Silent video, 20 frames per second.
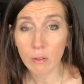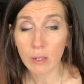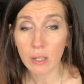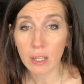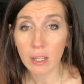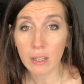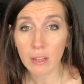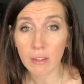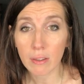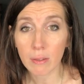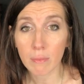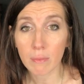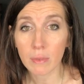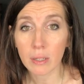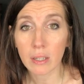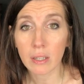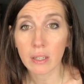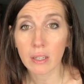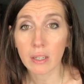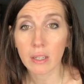with me,
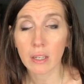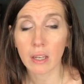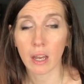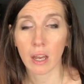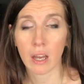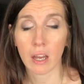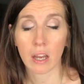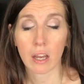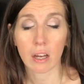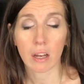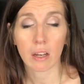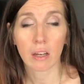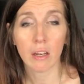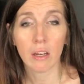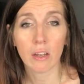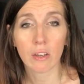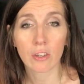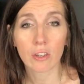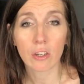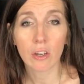
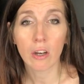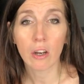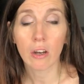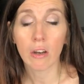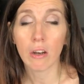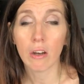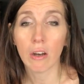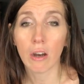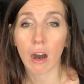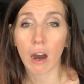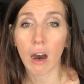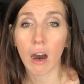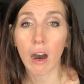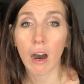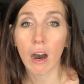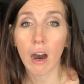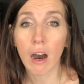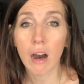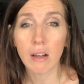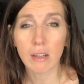cause you're
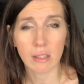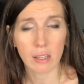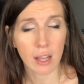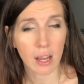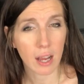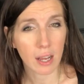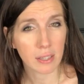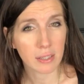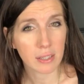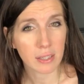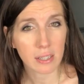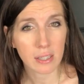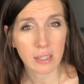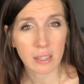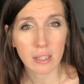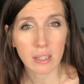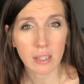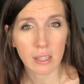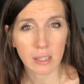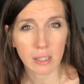all I
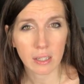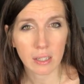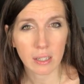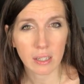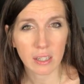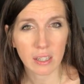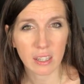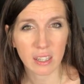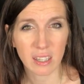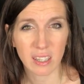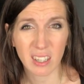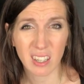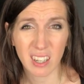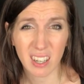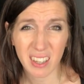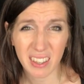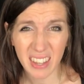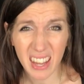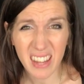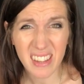need.
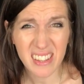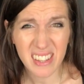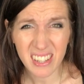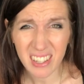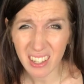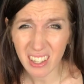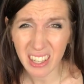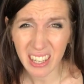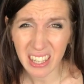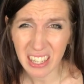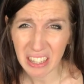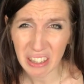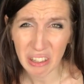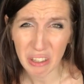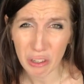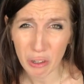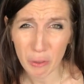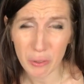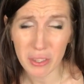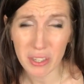That's still hitting
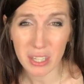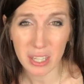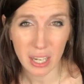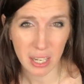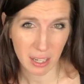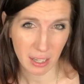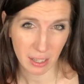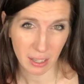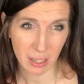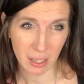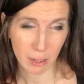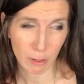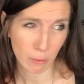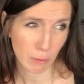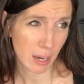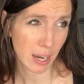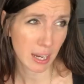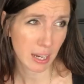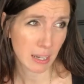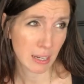the notes technically,
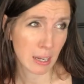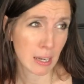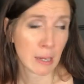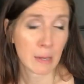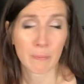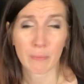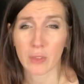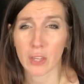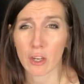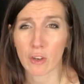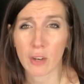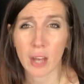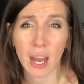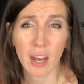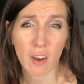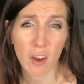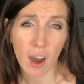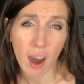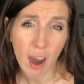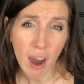right? You're
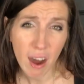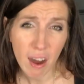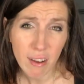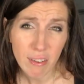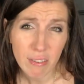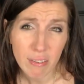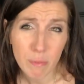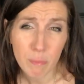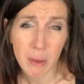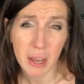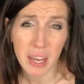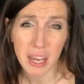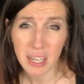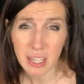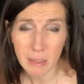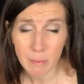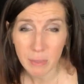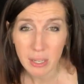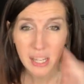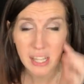not off by
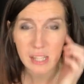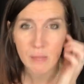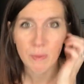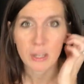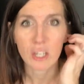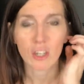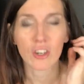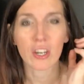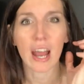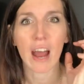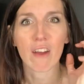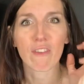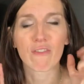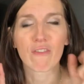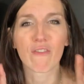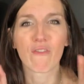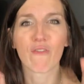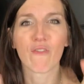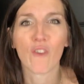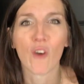any means, but you're not
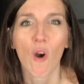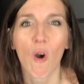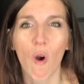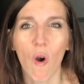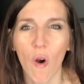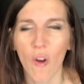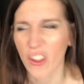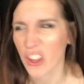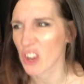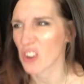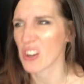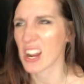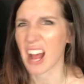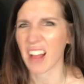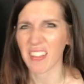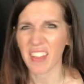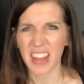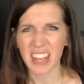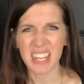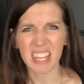full. You're
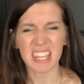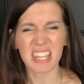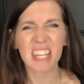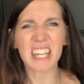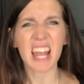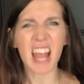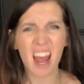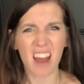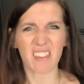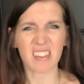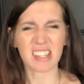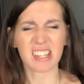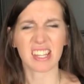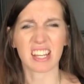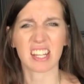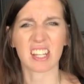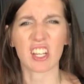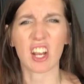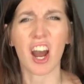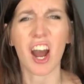not like, yeah, this
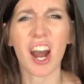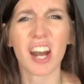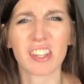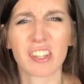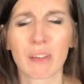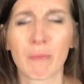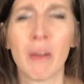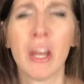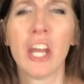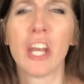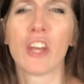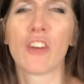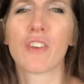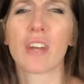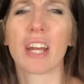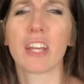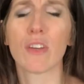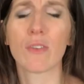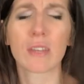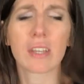thing is awesome. You're
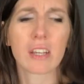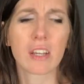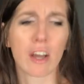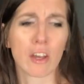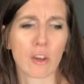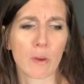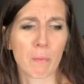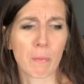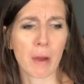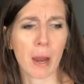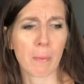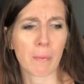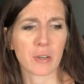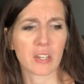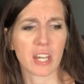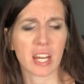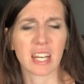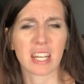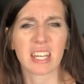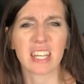not using all your proper
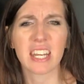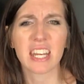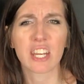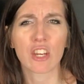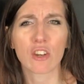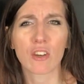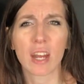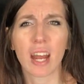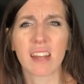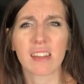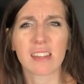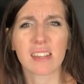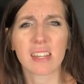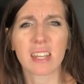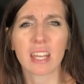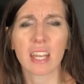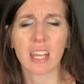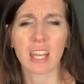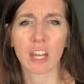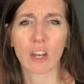technique. You're not
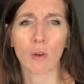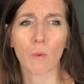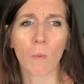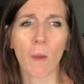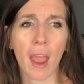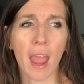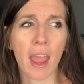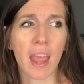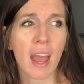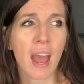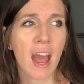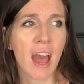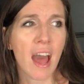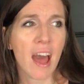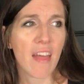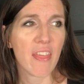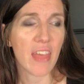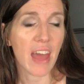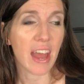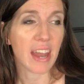singing in a way
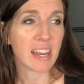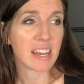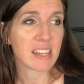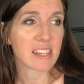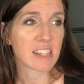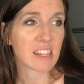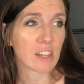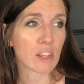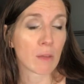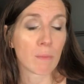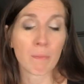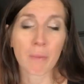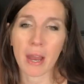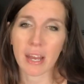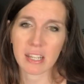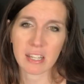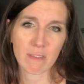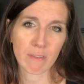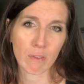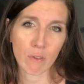that is the
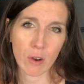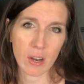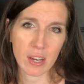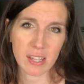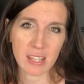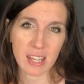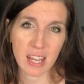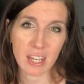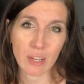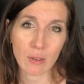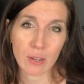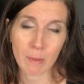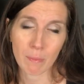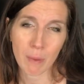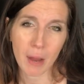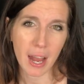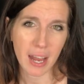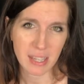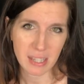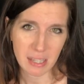best voice that you can
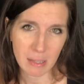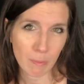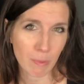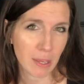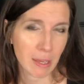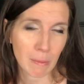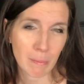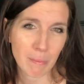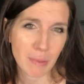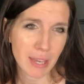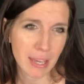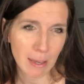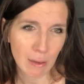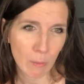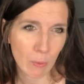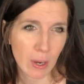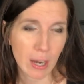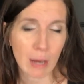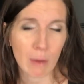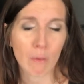possibly be,
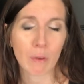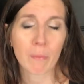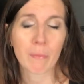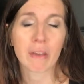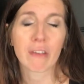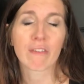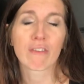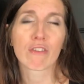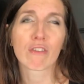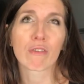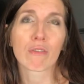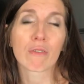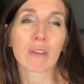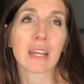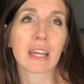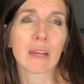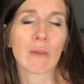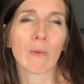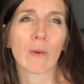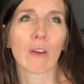where it will be
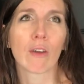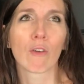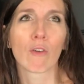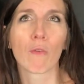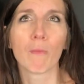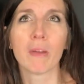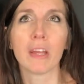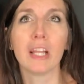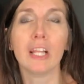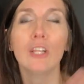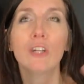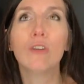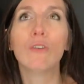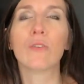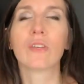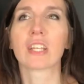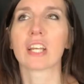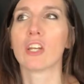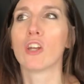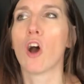free, it will be
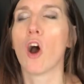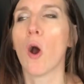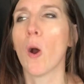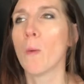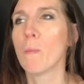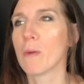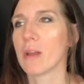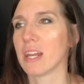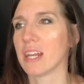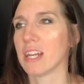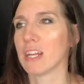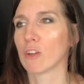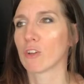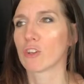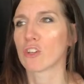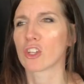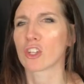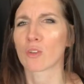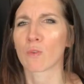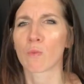loose and open, and it'll
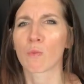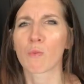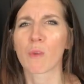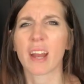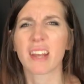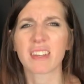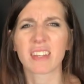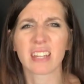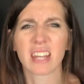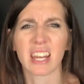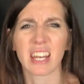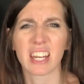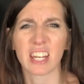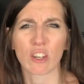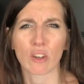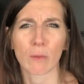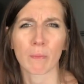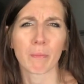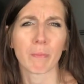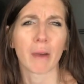just resonate
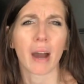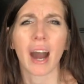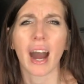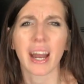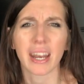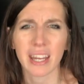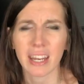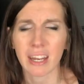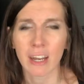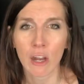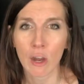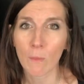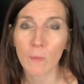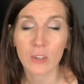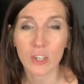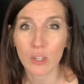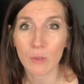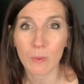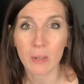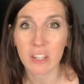in your body,
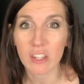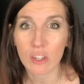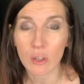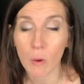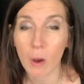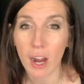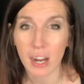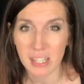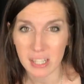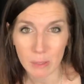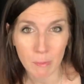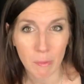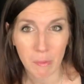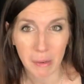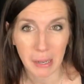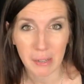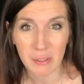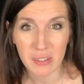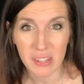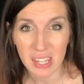which is what's so awesome
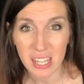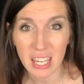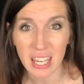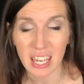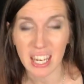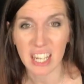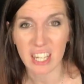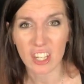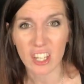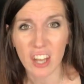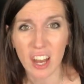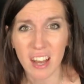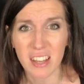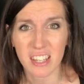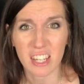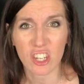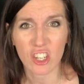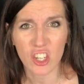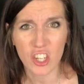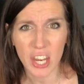about singing. It
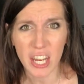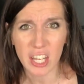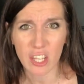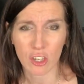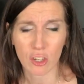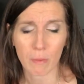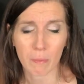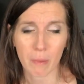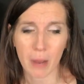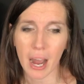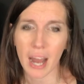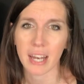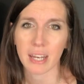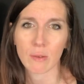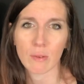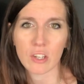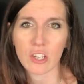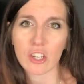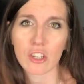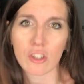does, it shakes your
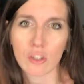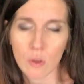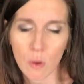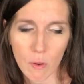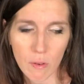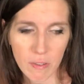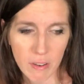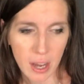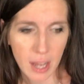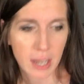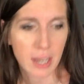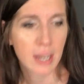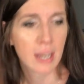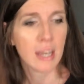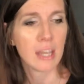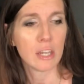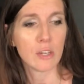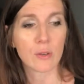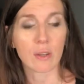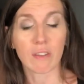body, which is so fun.
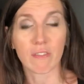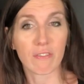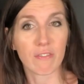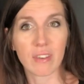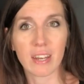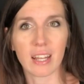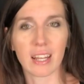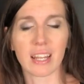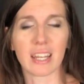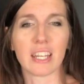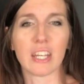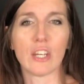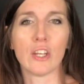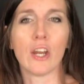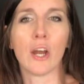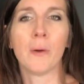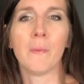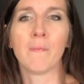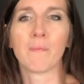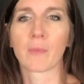You can feel it, you
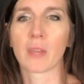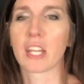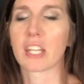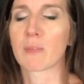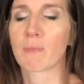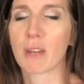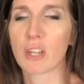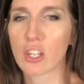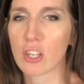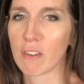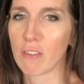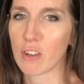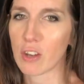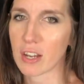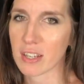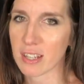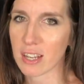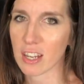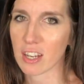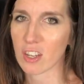know, especially if
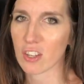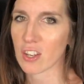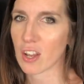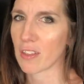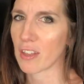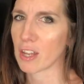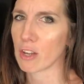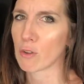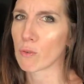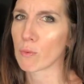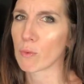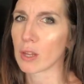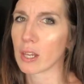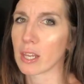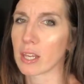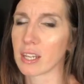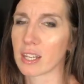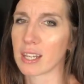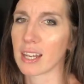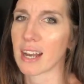you're singing a song that you're
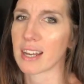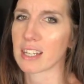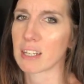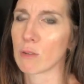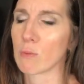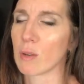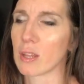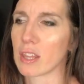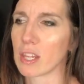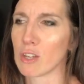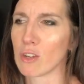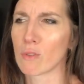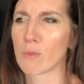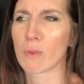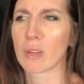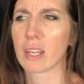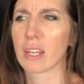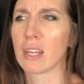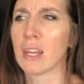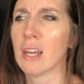really connected with and you're
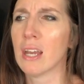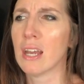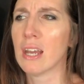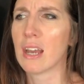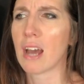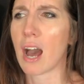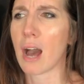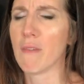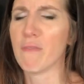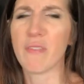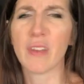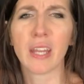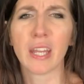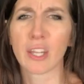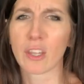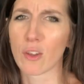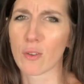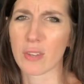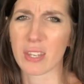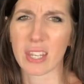really um,
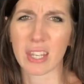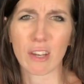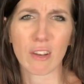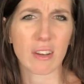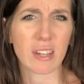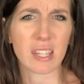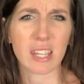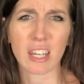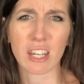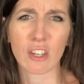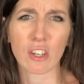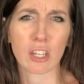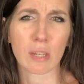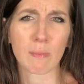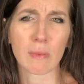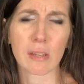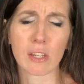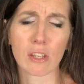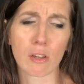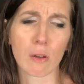feeling those lyrics. It can
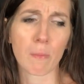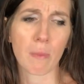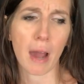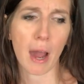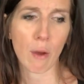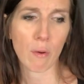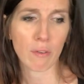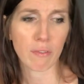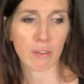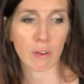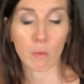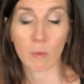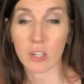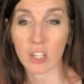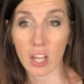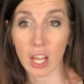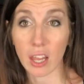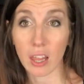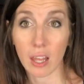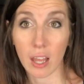just be so powerful,
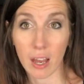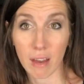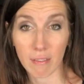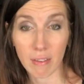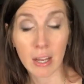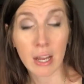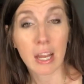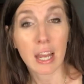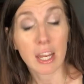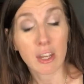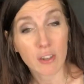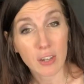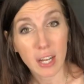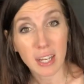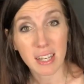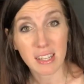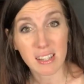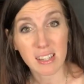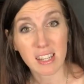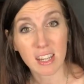which I love. You're
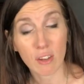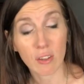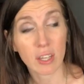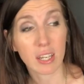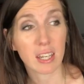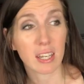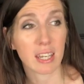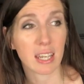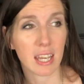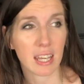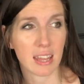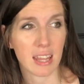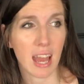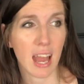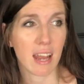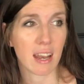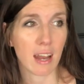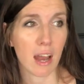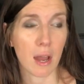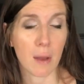not necessarily going to get
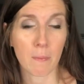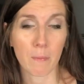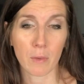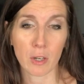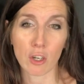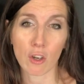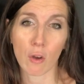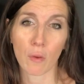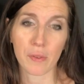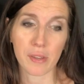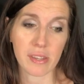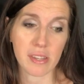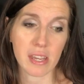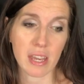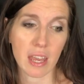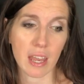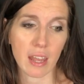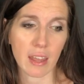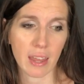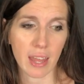that um, when you're only
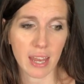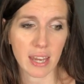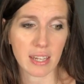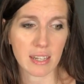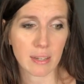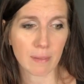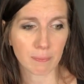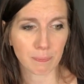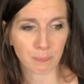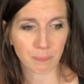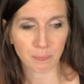singing light.